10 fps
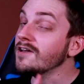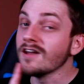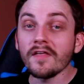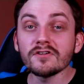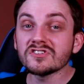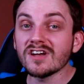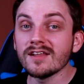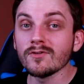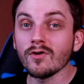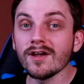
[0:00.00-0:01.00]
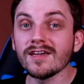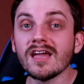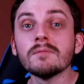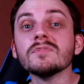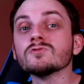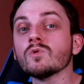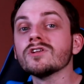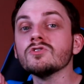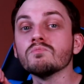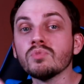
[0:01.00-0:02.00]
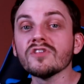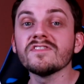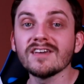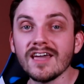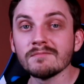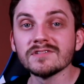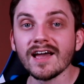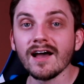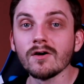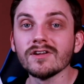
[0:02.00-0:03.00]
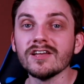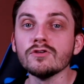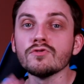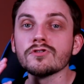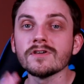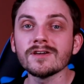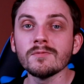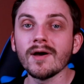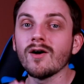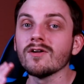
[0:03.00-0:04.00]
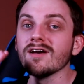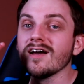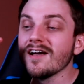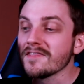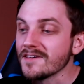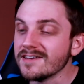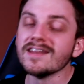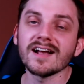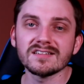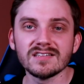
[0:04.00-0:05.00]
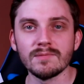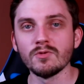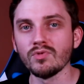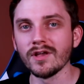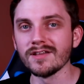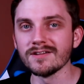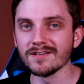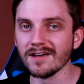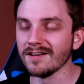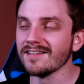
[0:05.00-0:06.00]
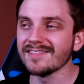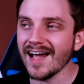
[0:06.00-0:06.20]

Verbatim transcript: Another sign of a great game is when you put the game down and you think about the next time you're playing it again.